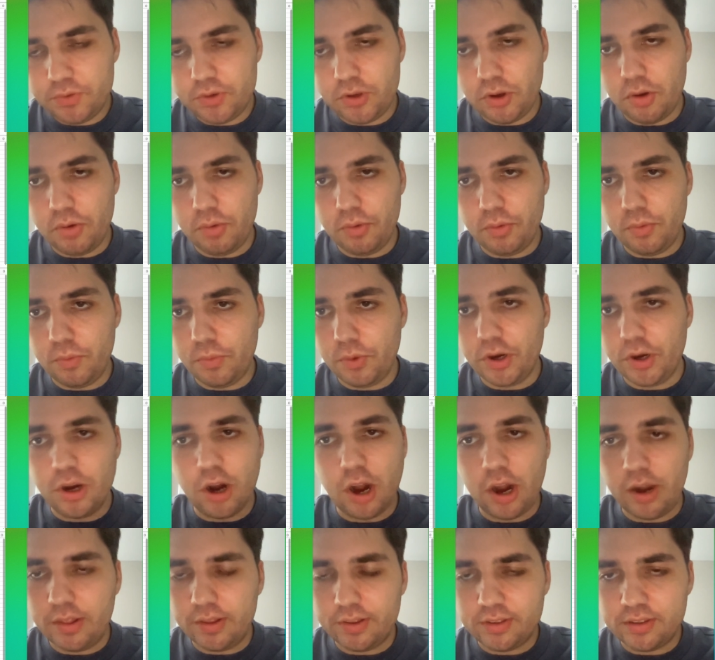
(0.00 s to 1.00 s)
So
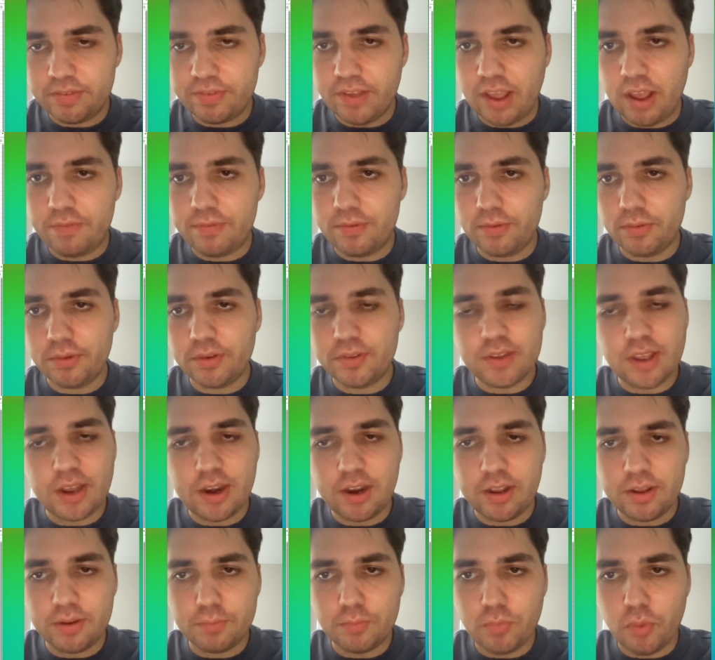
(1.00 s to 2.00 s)
regardless if alpha was set
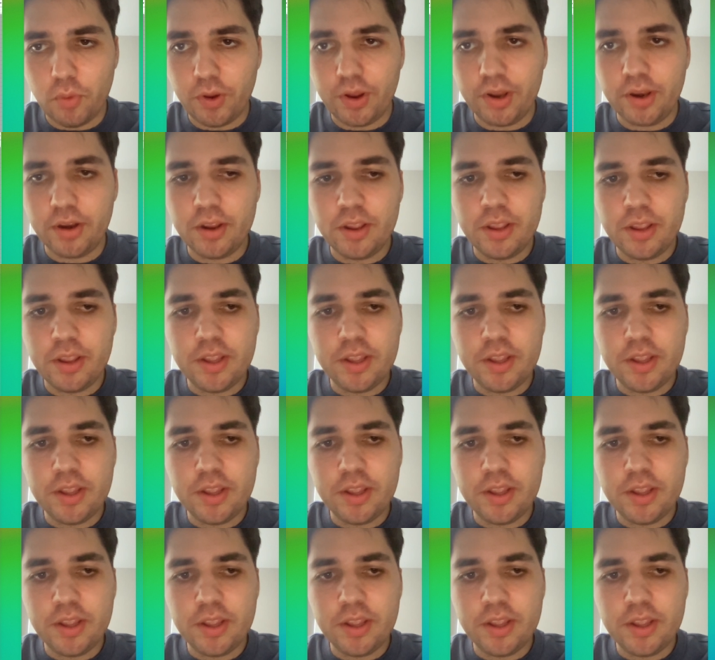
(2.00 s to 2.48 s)
at 0.01,